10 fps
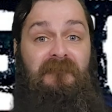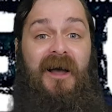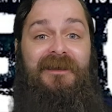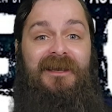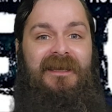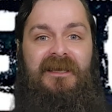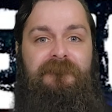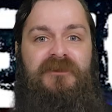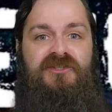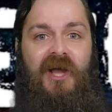Finally, a
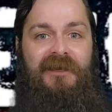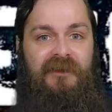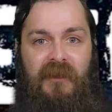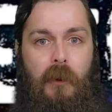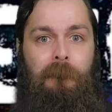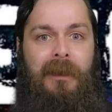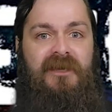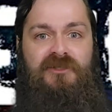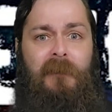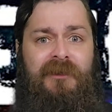vagina that'll
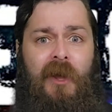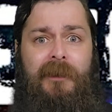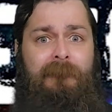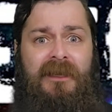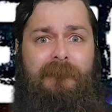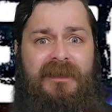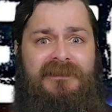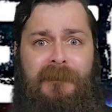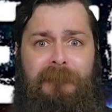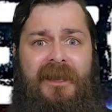match my nine
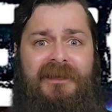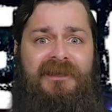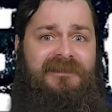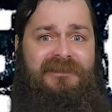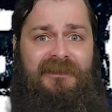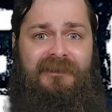millimeter penis!